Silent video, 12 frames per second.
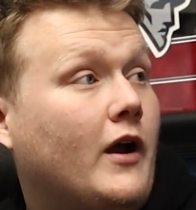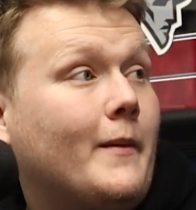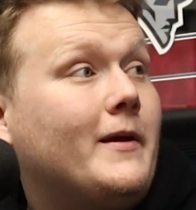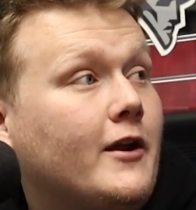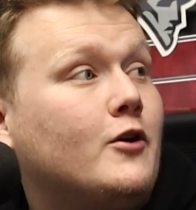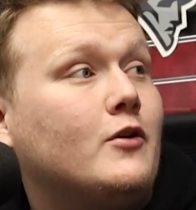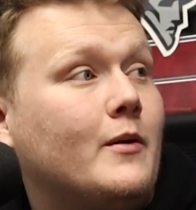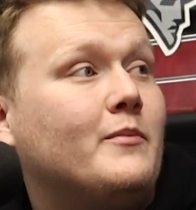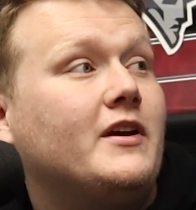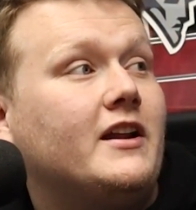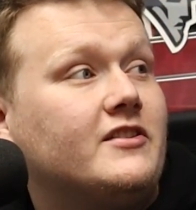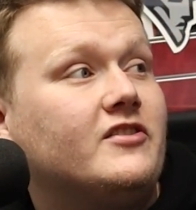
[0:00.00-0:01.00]
I mean, I know
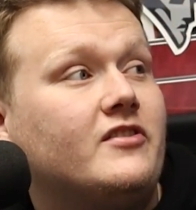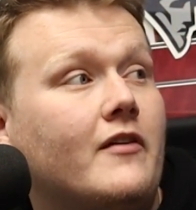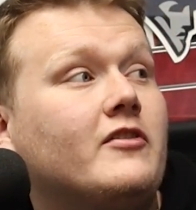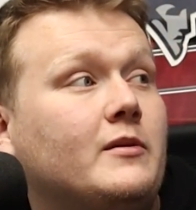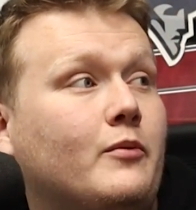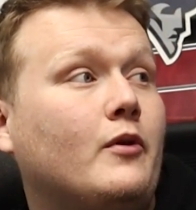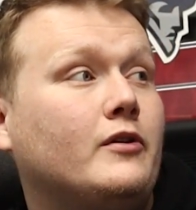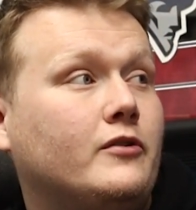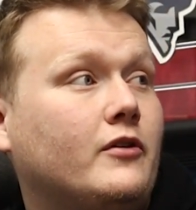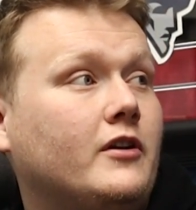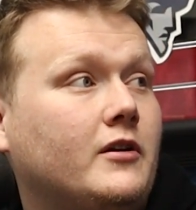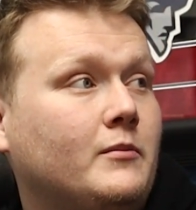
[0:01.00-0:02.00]
Embiid had 70 points
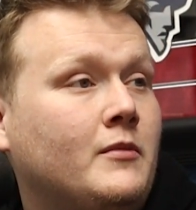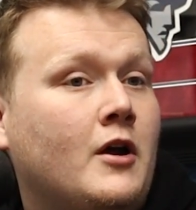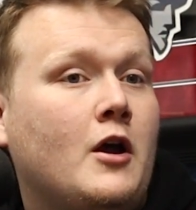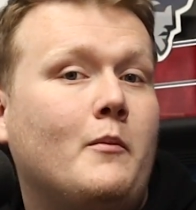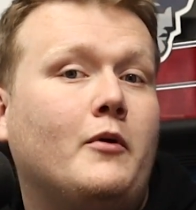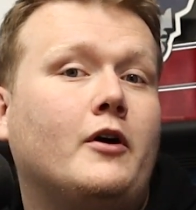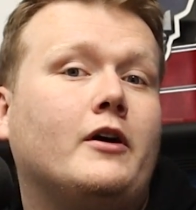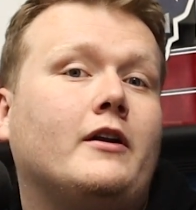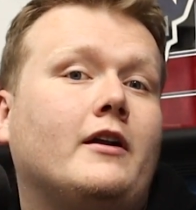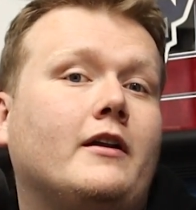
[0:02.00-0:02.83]
on him, but